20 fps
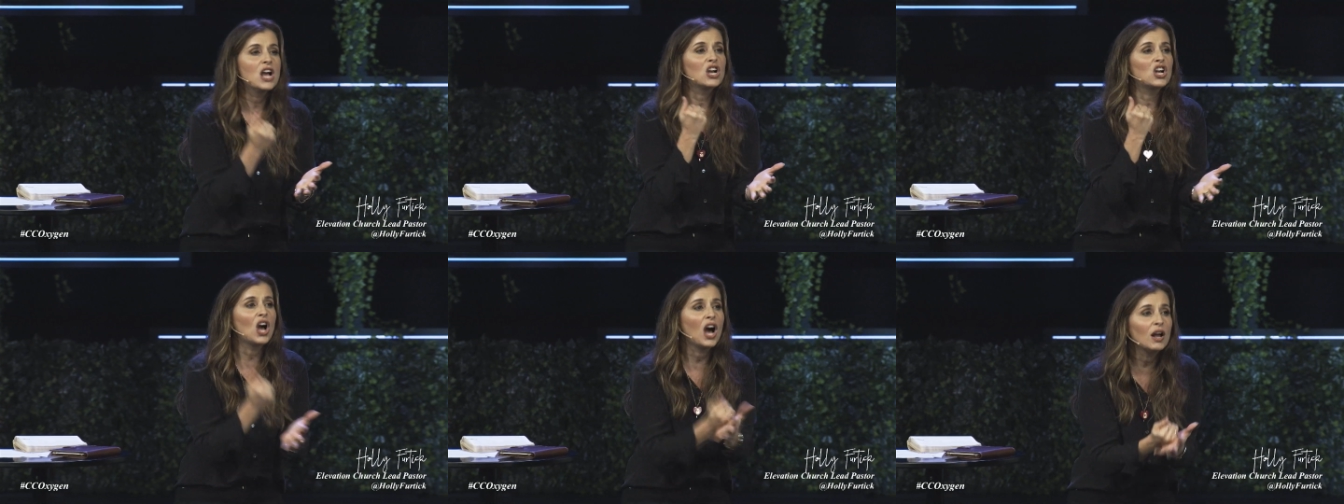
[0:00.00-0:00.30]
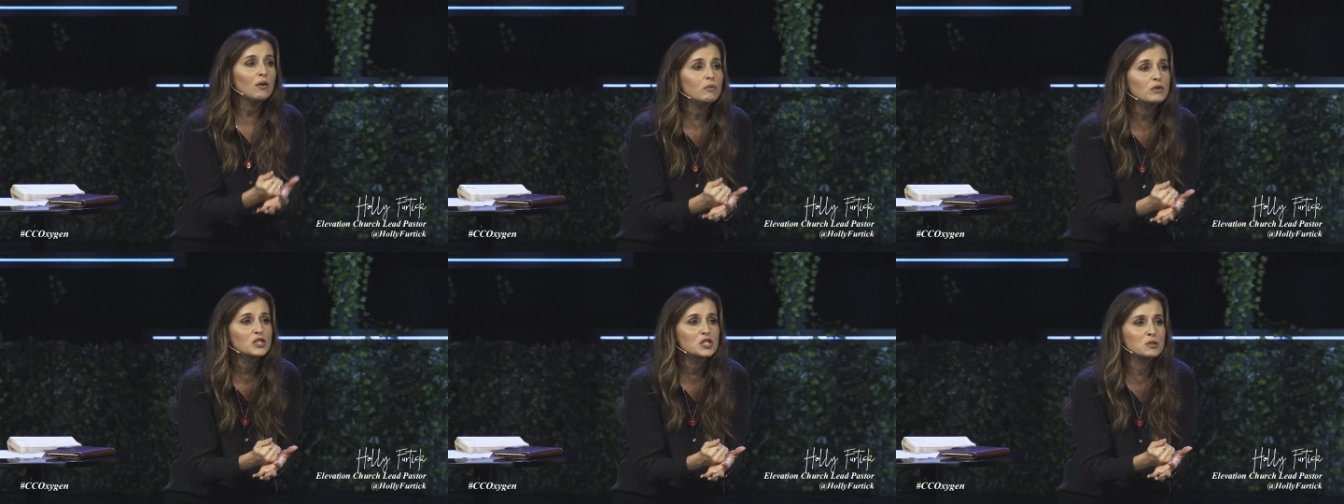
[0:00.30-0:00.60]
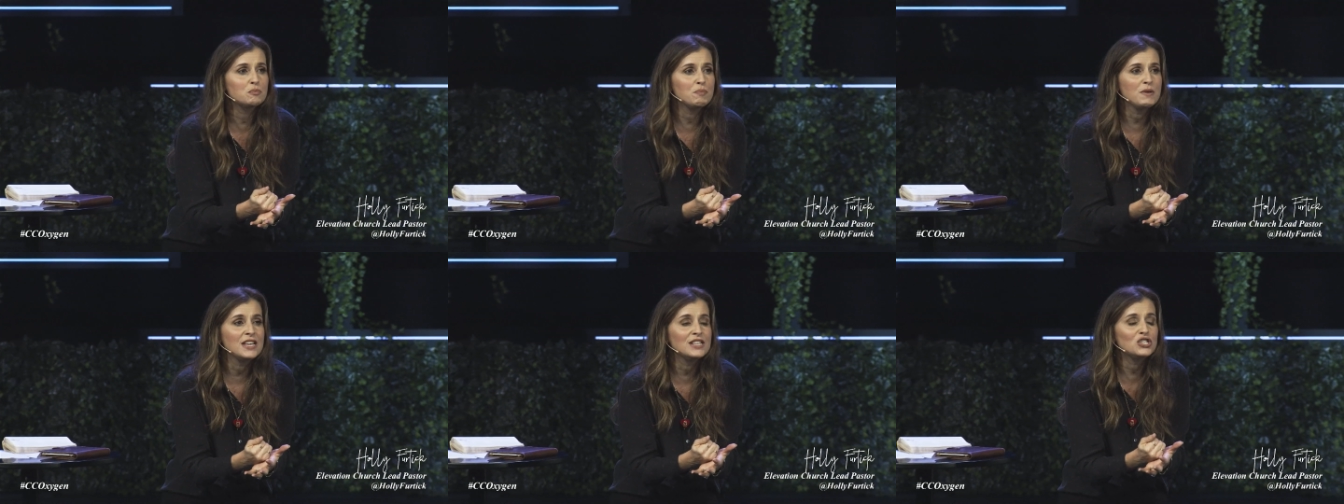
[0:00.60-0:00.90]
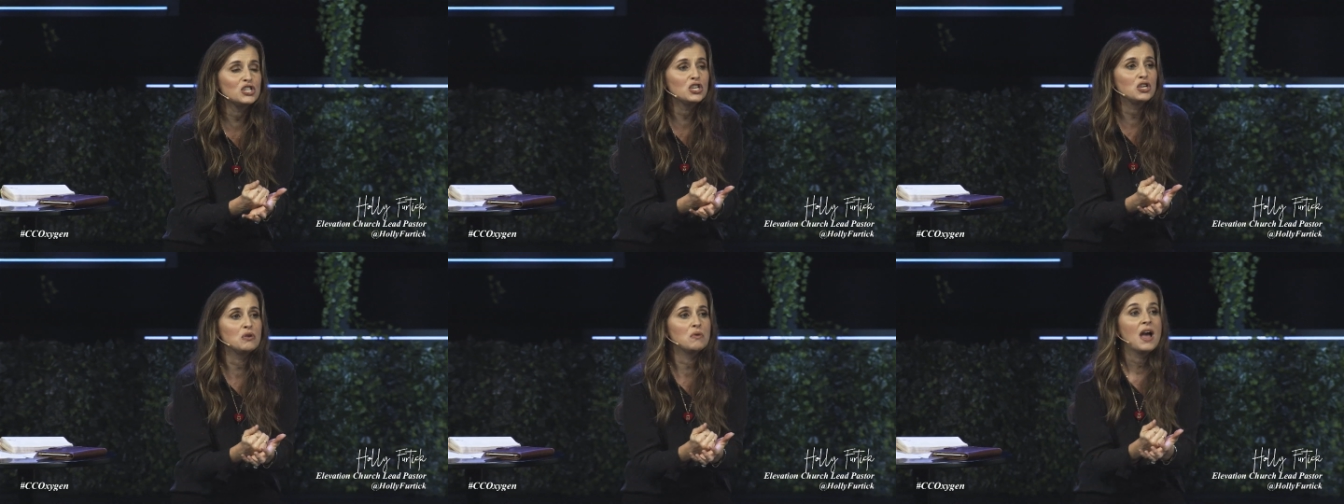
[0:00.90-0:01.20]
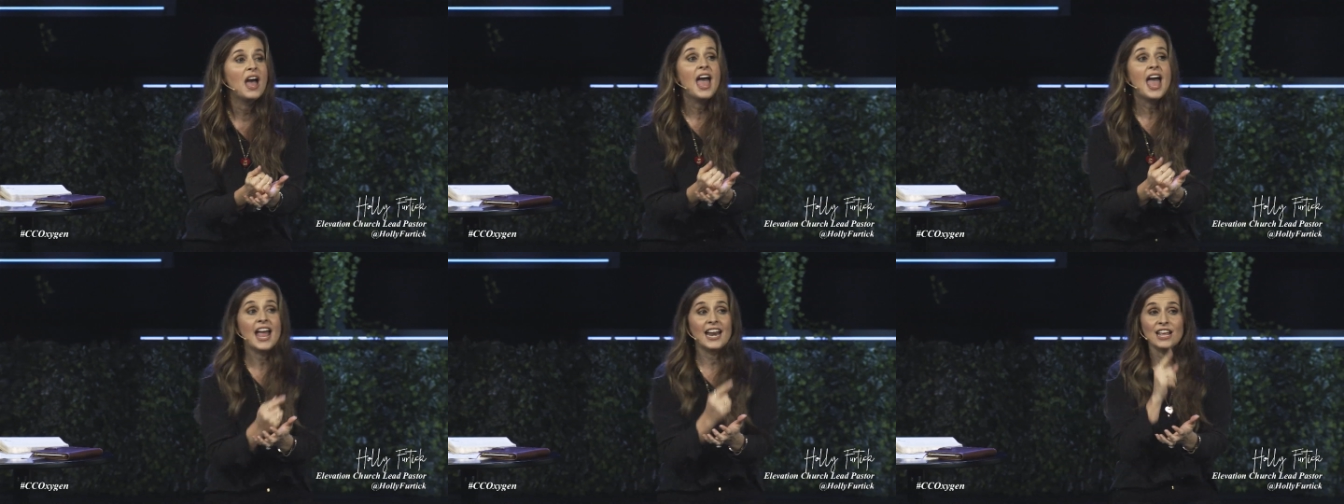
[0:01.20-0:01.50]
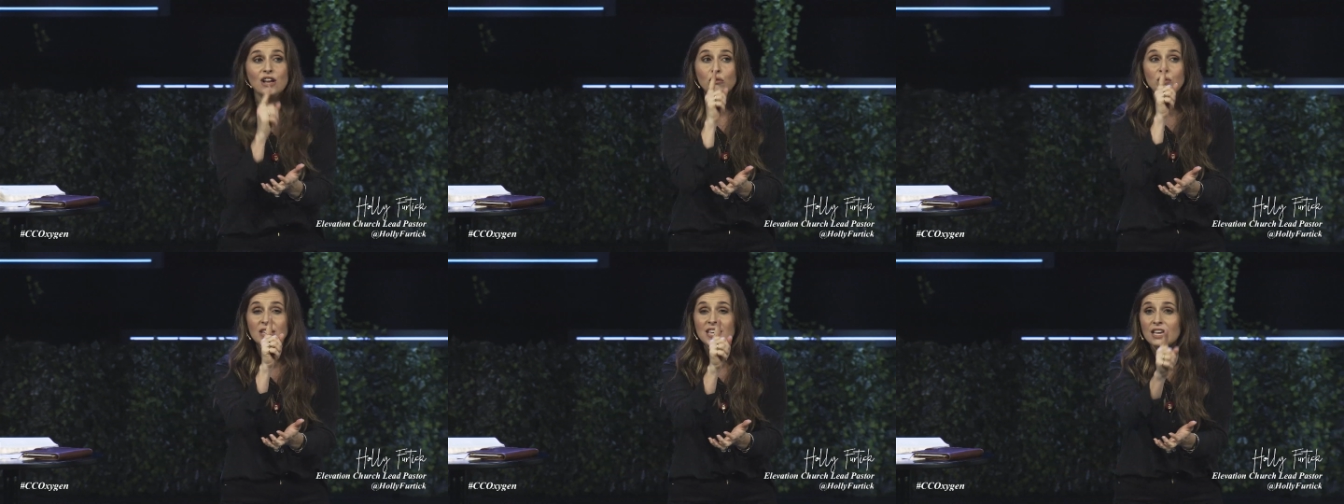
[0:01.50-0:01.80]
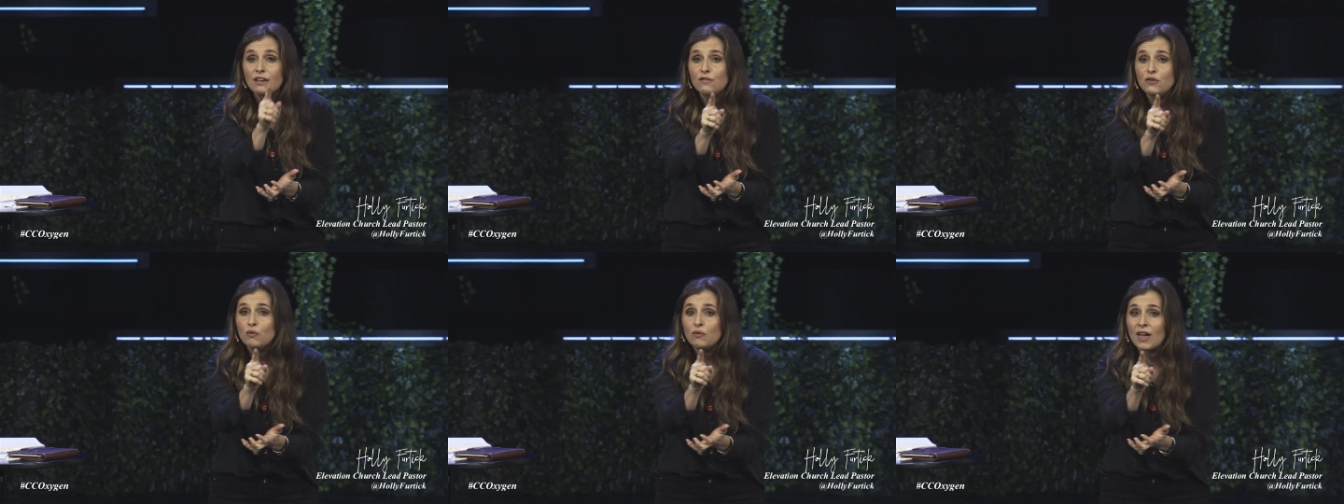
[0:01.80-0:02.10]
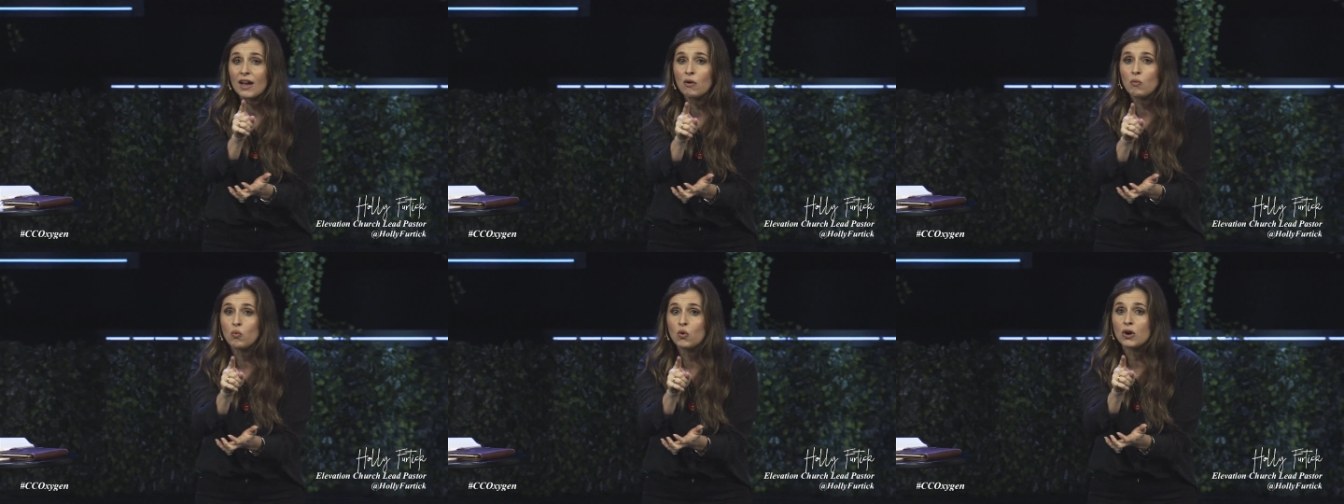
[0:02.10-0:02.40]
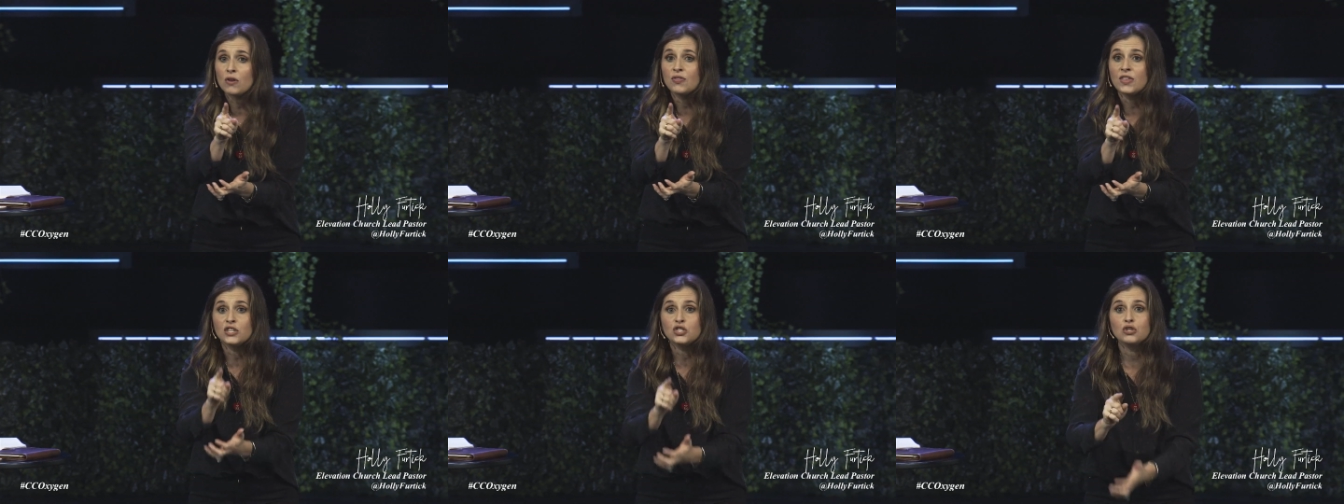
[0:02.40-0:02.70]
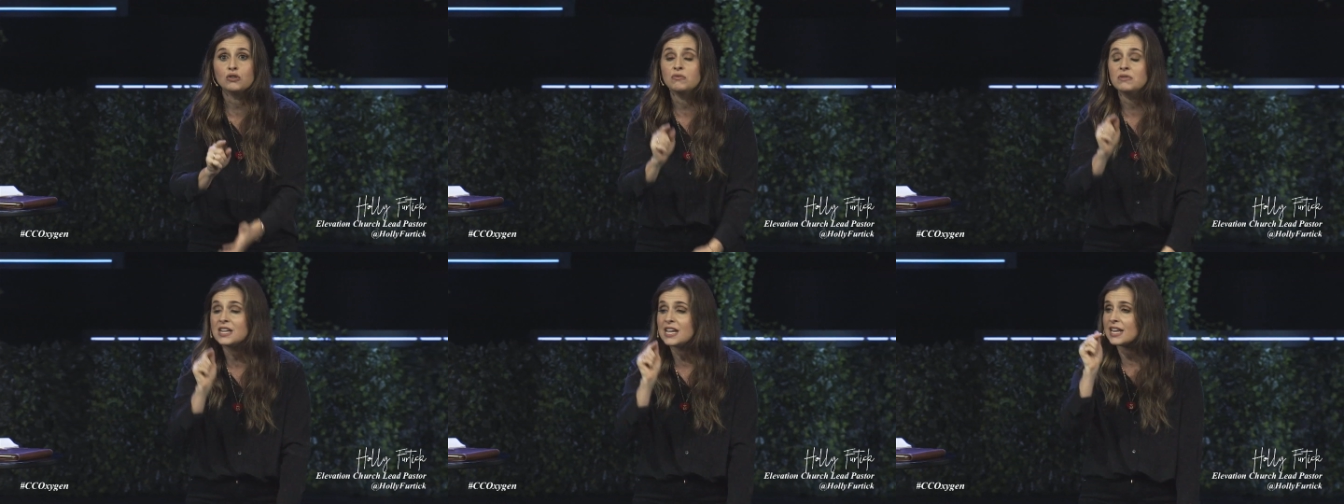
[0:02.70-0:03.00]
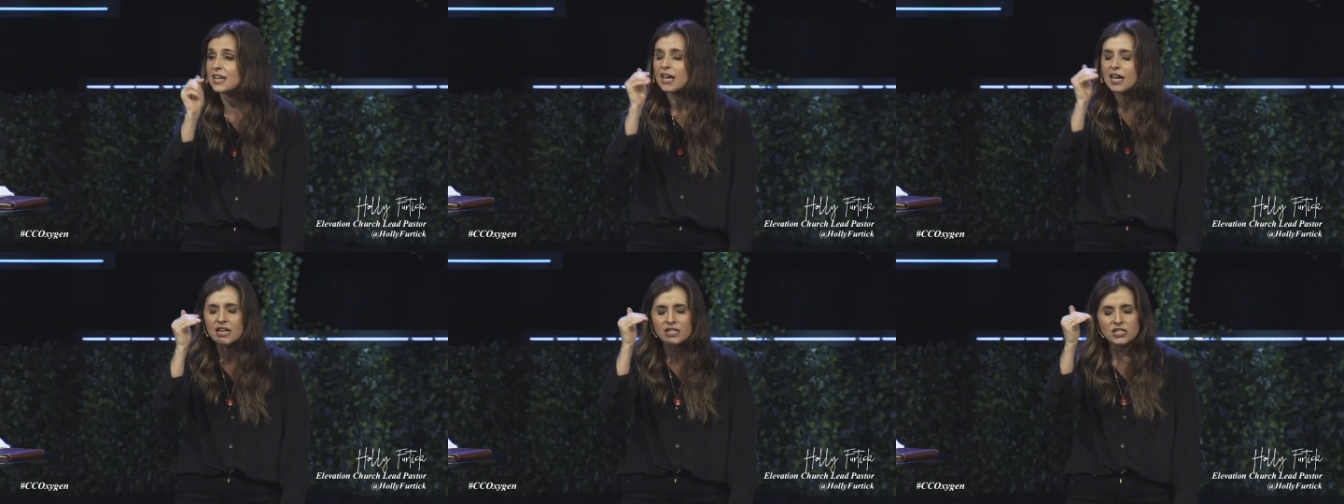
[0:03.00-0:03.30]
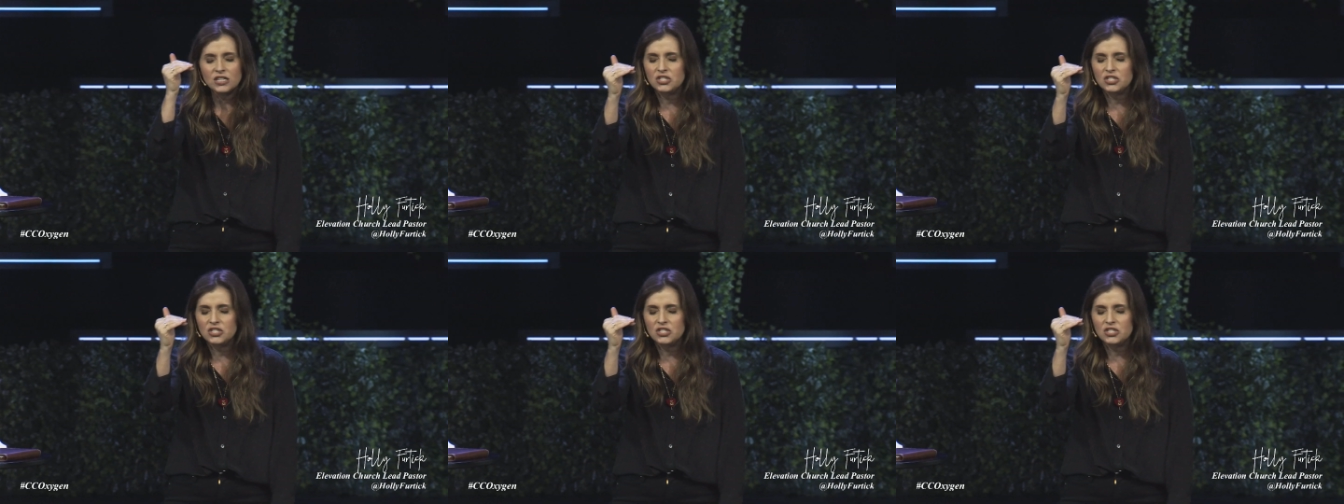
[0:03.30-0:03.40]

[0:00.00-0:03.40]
God will speak to you and he'll give you that word that you need